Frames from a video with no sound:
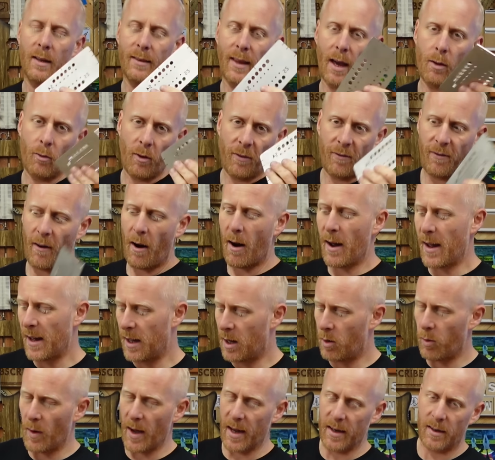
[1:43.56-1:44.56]
They were 30
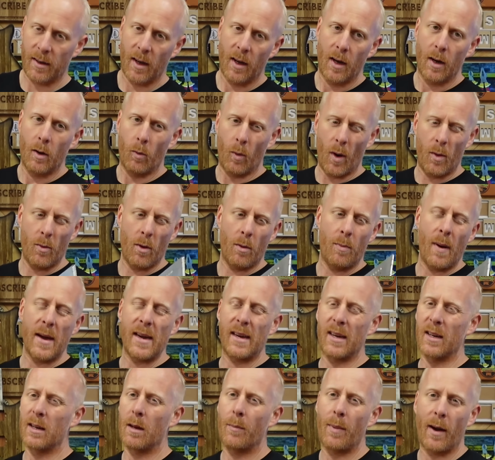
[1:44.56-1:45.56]
quid. We were
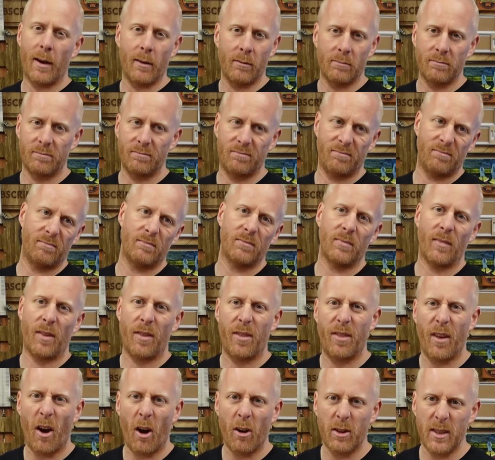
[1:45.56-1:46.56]
making about
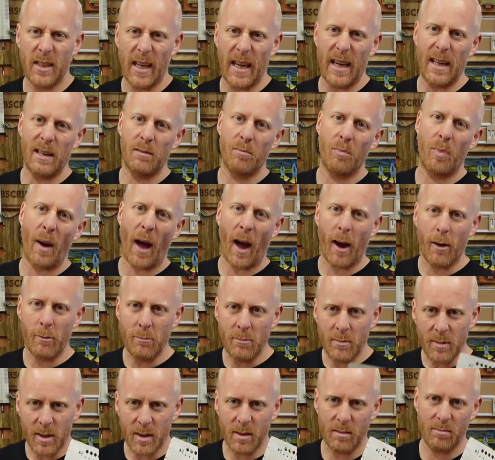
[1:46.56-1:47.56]

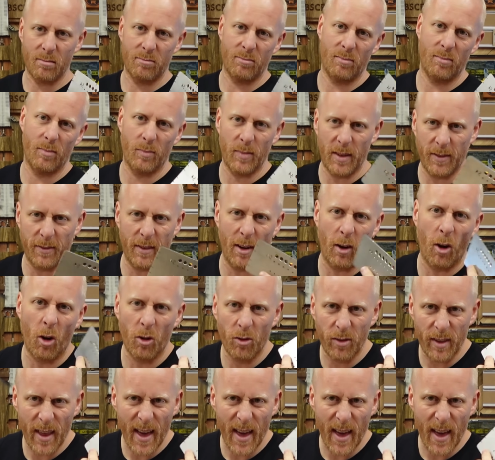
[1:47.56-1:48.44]
£13 on